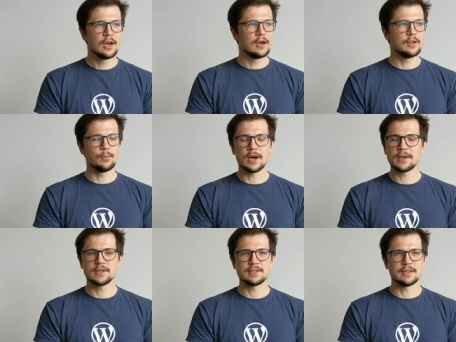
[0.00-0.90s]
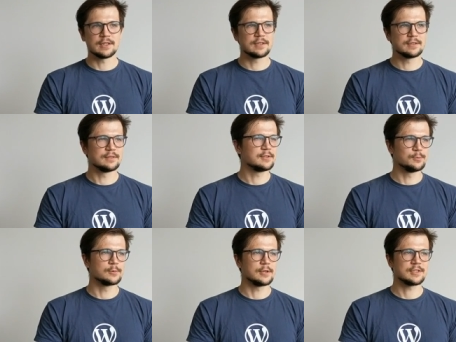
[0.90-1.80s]
And Mike is like a
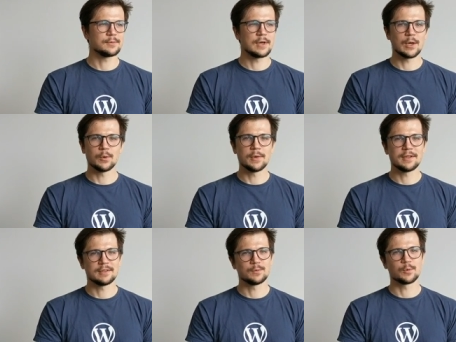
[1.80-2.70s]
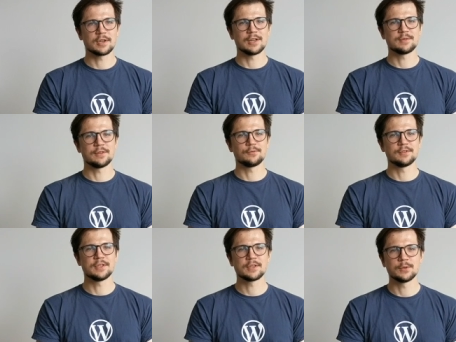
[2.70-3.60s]
super awesome guy. We met at WordCamp San
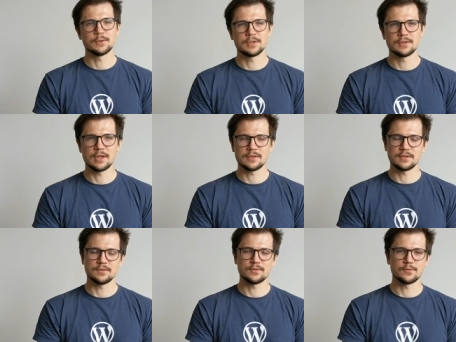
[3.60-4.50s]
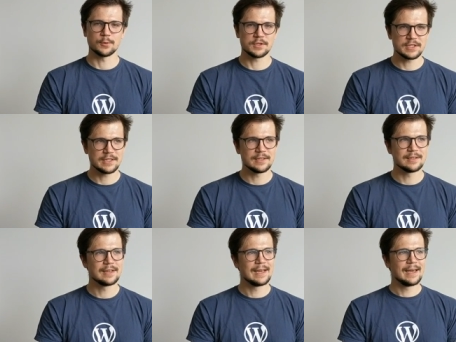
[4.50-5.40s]
Francisco in 2014
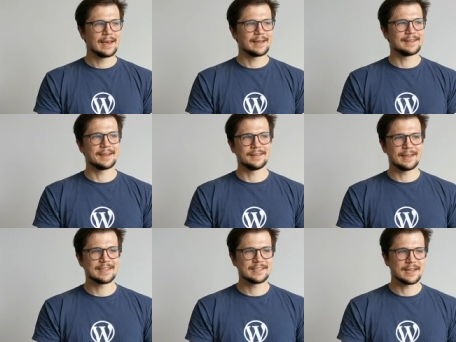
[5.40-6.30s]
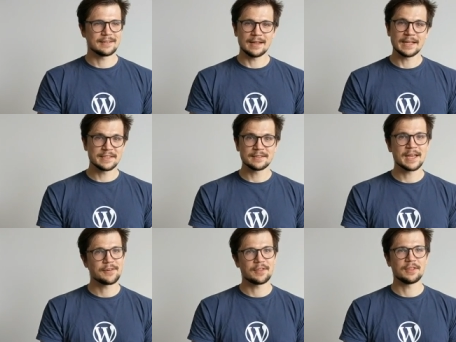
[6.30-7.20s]
and had a nice chat. And I didn't
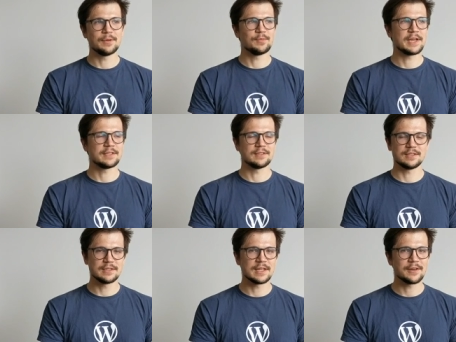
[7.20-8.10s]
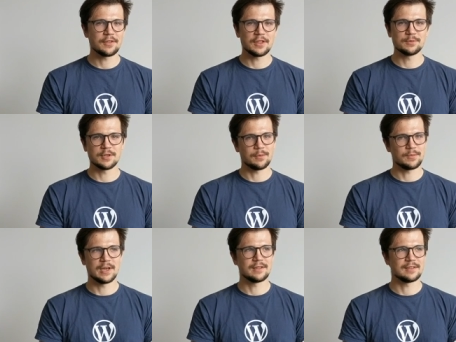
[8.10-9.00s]
have a theme shop
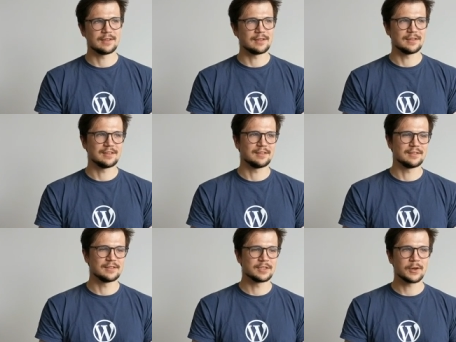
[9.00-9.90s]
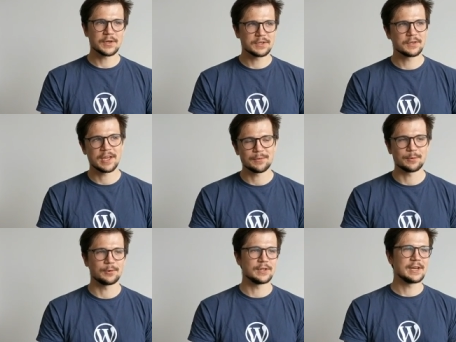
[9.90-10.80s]
yet. And talking to him
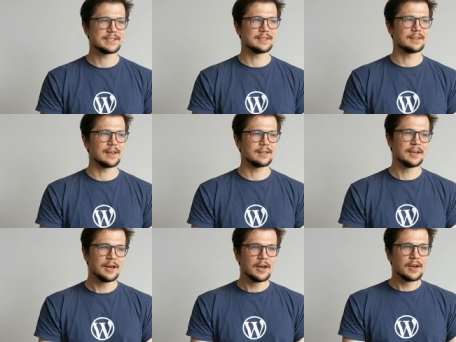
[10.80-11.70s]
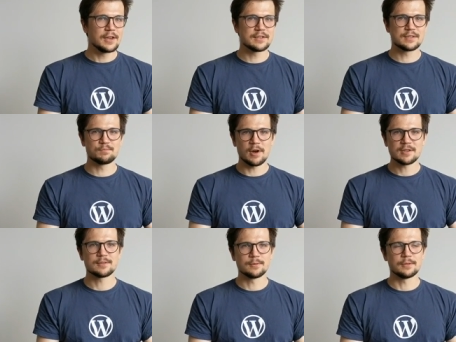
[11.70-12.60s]
and realizing that it's possible